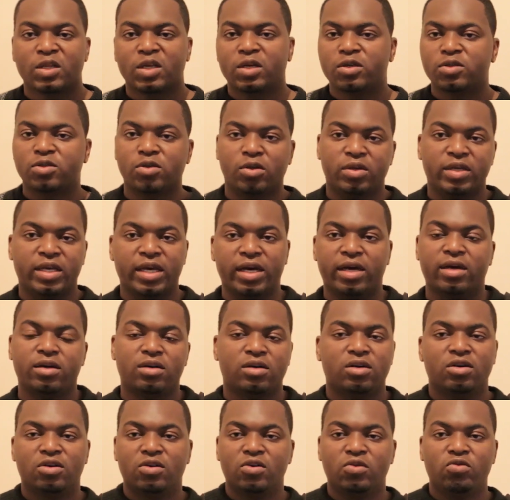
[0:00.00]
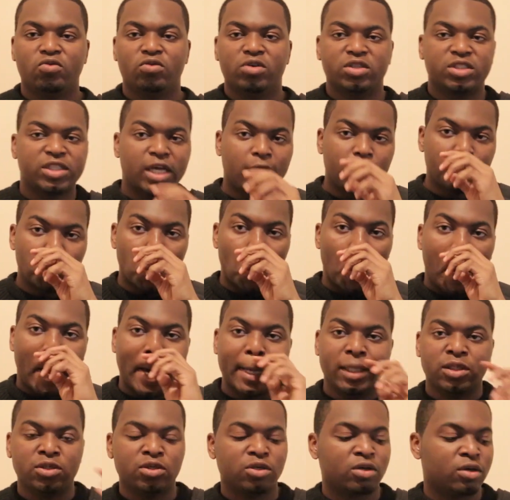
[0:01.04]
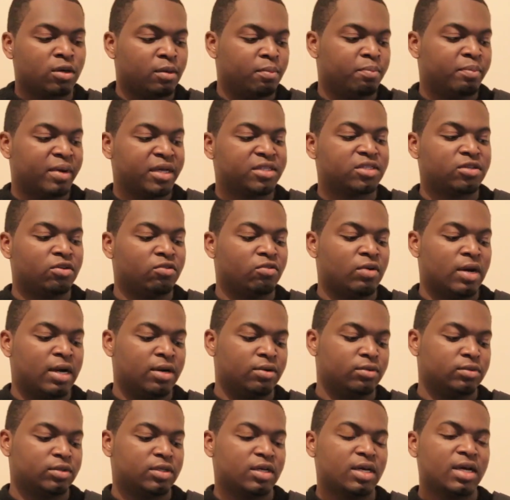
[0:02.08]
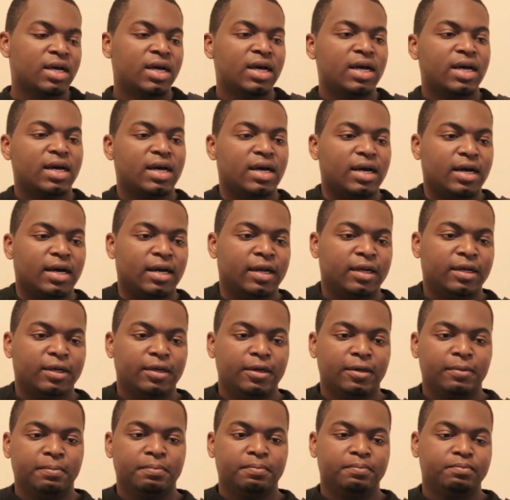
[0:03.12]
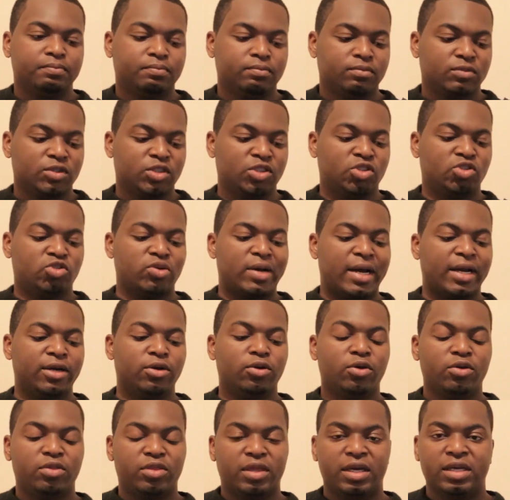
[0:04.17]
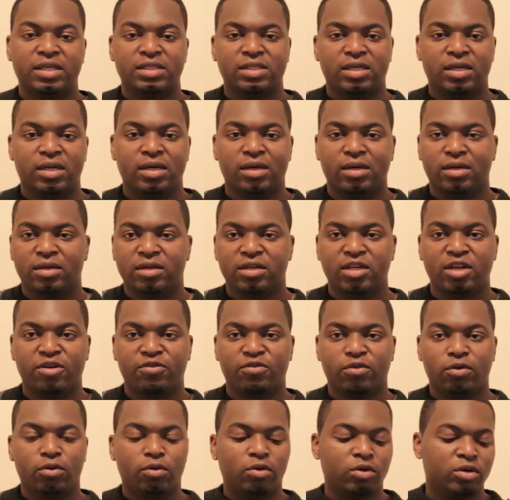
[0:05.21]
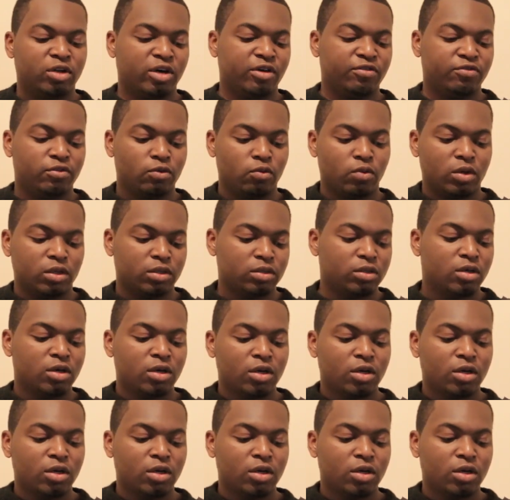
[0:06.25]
So yeah, shape wise you can mess around and try and do things in a different order if you want.